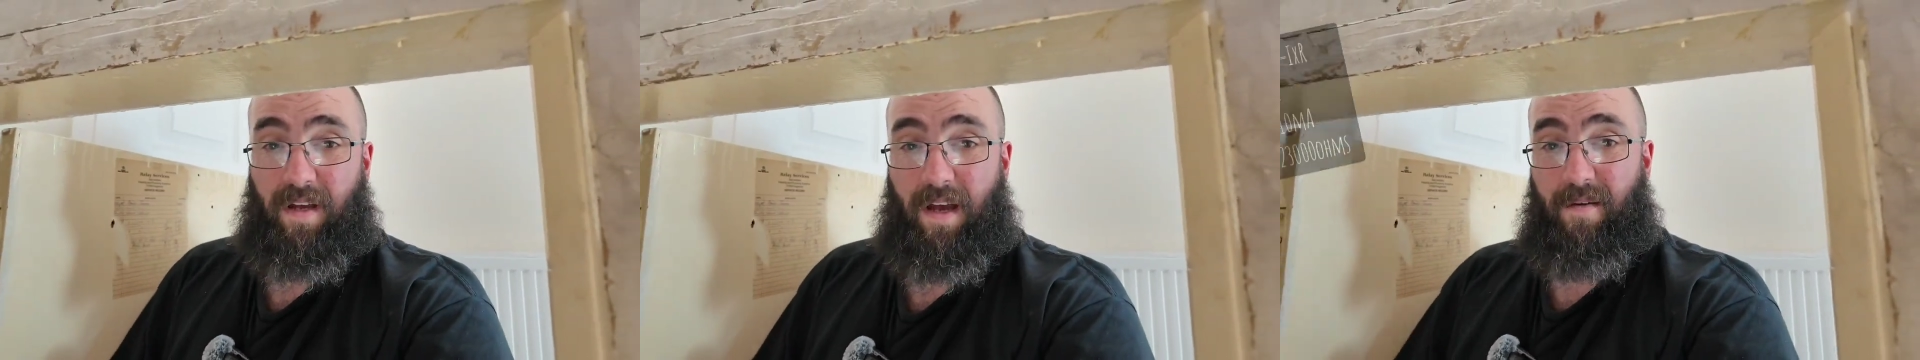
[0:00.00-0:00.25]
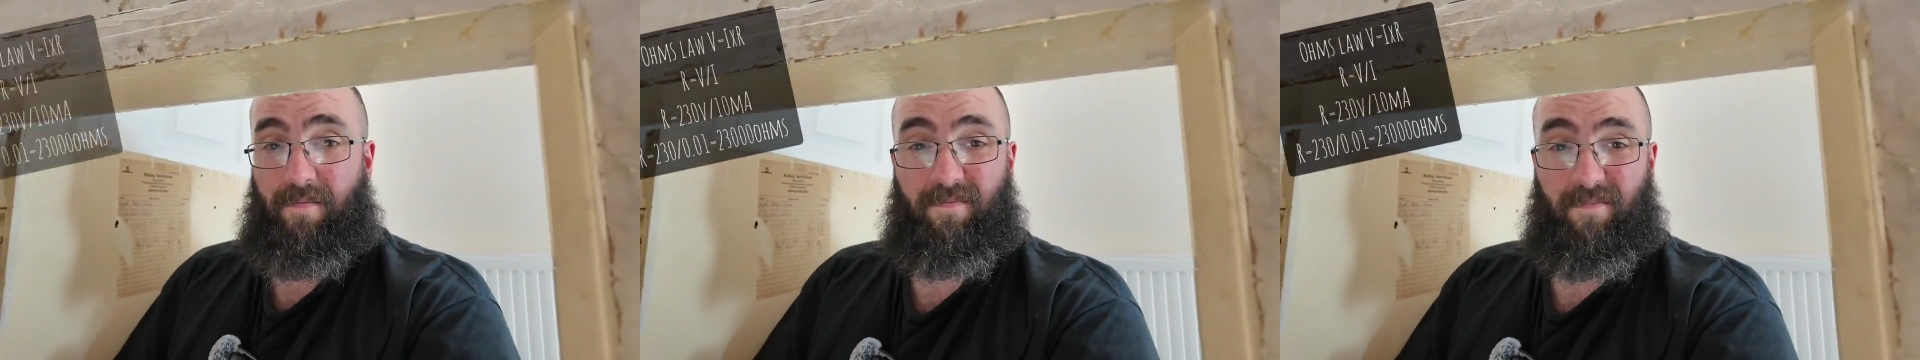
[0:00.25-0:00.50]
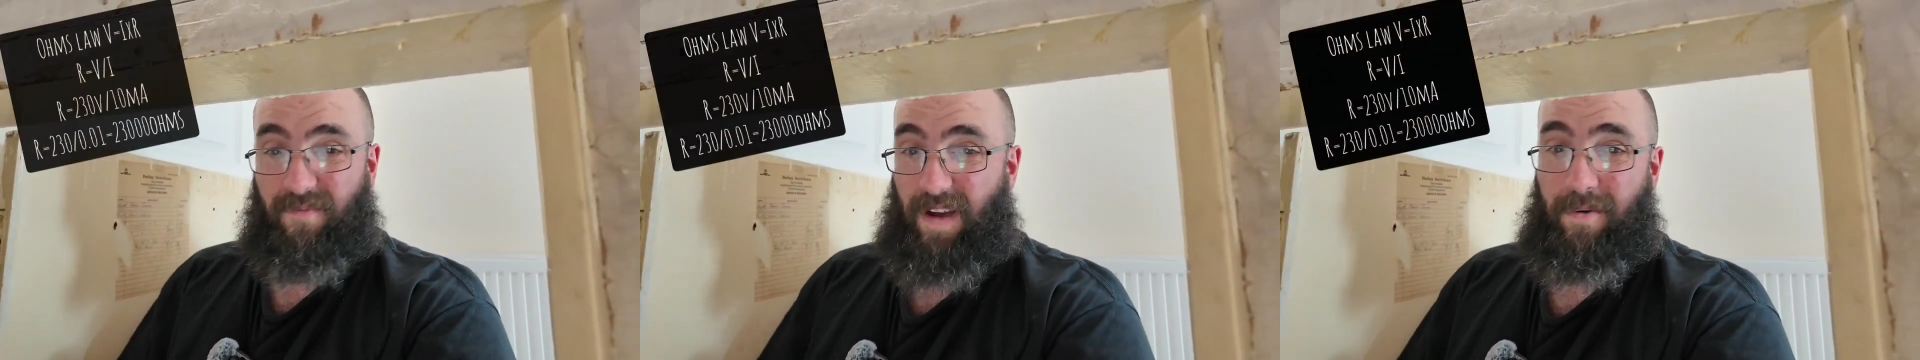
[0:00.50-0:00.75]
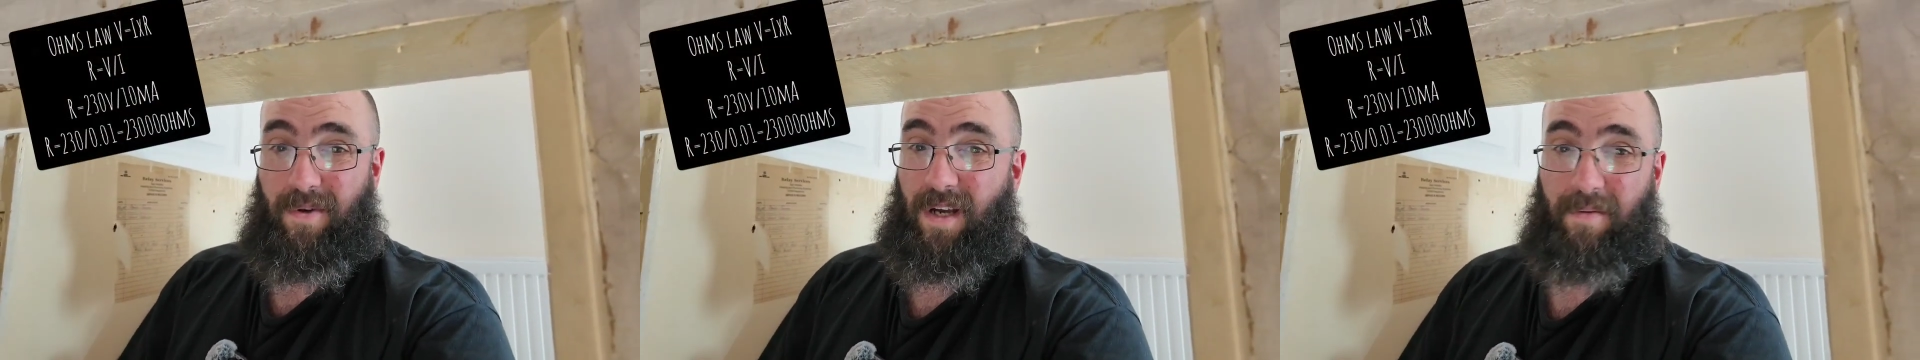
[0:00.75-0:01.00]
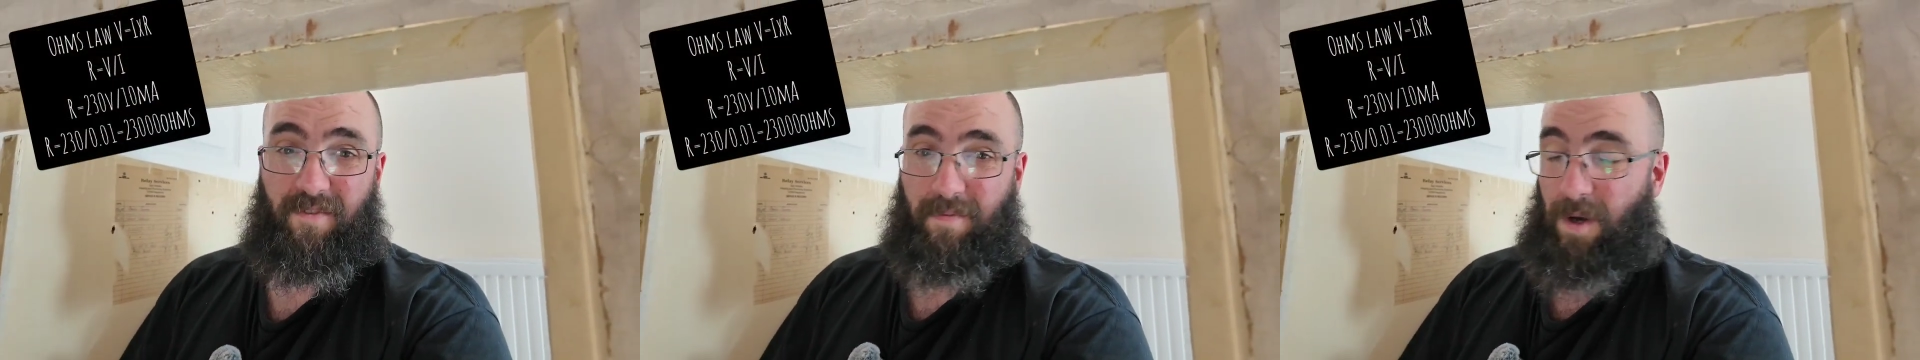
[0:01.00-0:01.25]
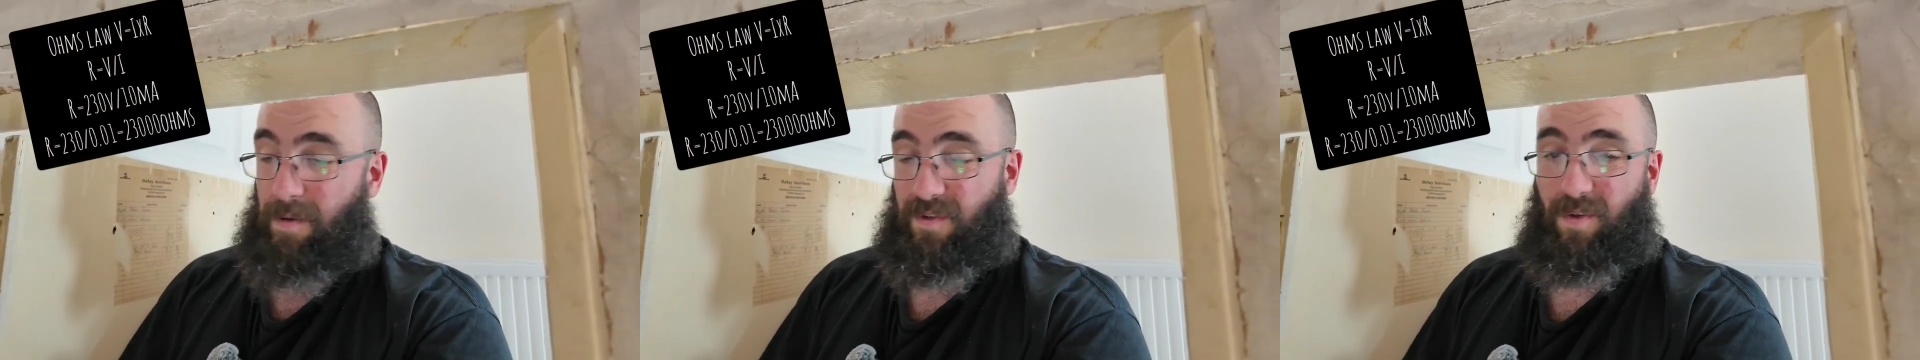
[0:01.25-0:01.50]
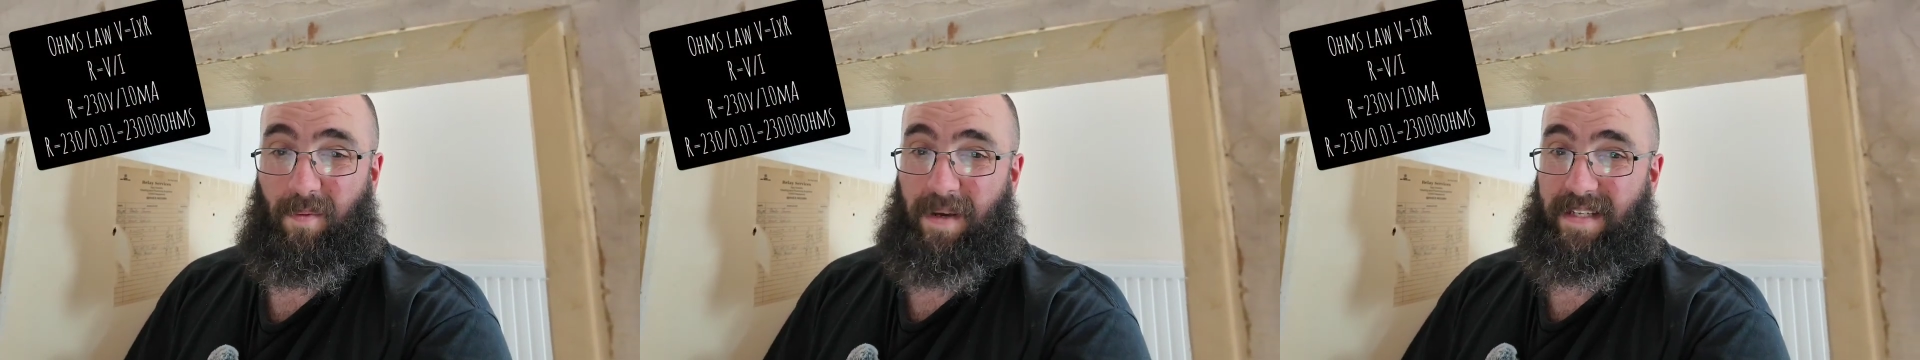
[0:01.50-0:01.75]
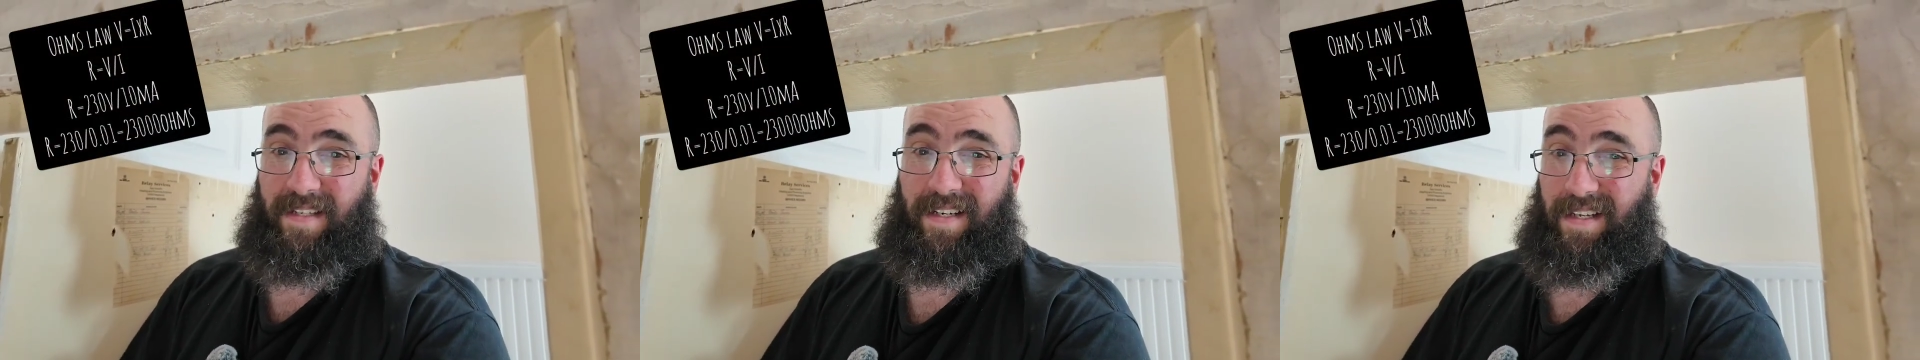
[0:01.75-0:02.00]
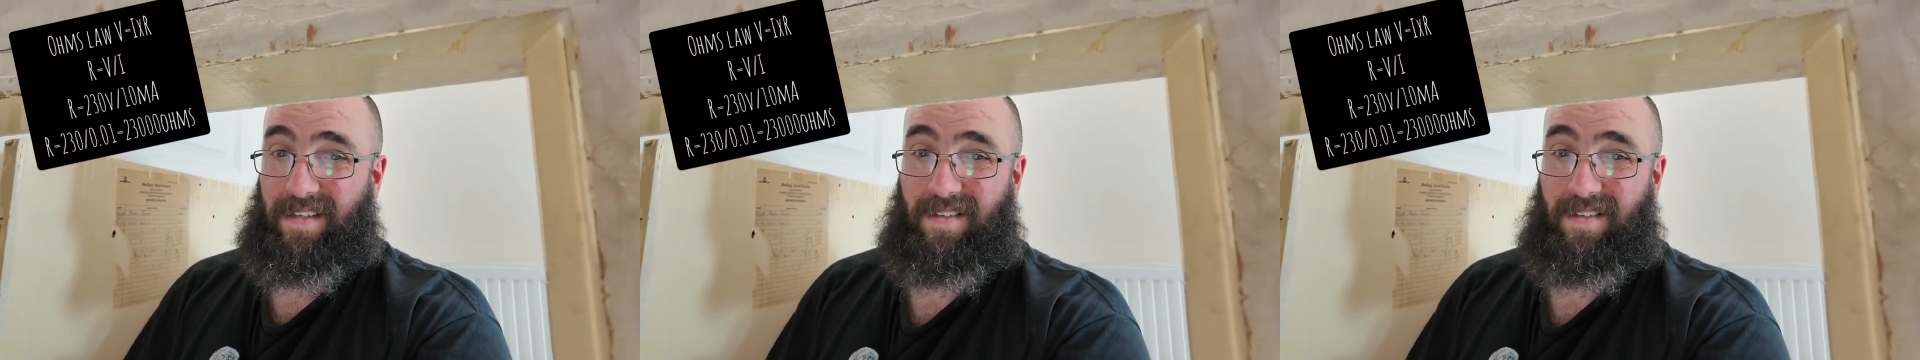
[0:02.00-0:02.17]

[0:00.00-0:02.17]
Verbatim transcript: um, value comes from Ohm's law, basically.